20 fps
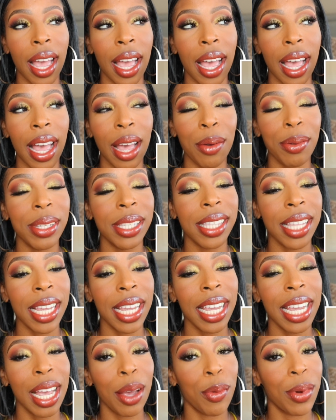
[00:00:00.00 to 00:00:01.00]
I was
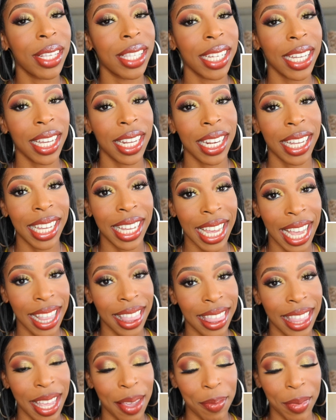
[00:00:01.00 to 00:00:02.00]
thinking I wasn't gonna
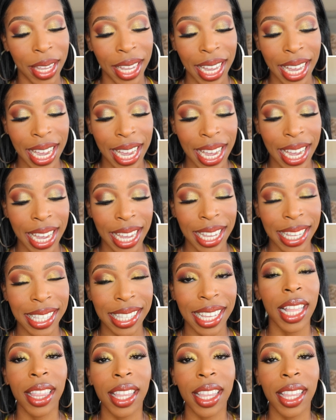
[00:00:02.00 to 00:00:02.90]
get them, guys.